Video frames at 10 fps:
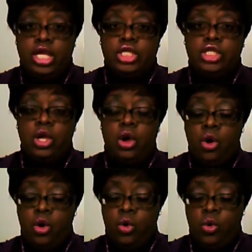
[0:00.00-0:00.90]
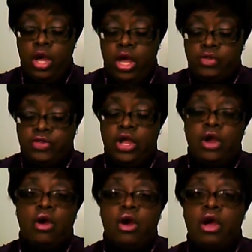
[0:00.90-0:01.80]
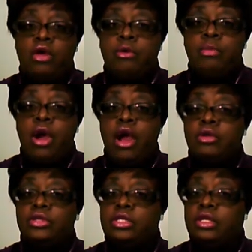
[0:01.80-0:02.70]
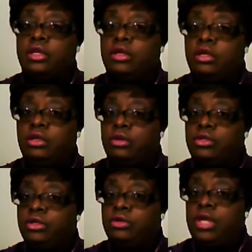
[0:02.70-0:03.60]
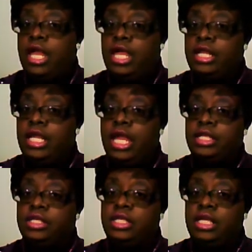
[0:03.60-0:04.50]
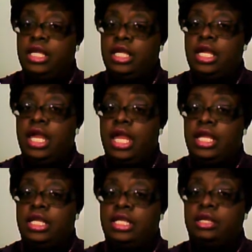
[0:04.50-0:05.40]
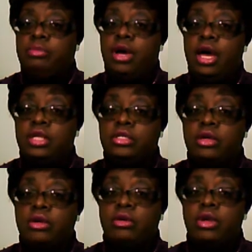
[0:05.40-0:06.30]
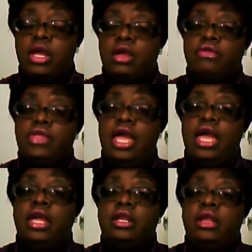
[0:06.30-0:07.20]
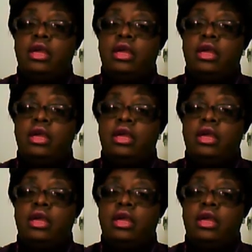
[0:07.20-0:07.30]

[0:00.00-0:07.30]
So there are other parts, to the ADHD, ADD puzzle that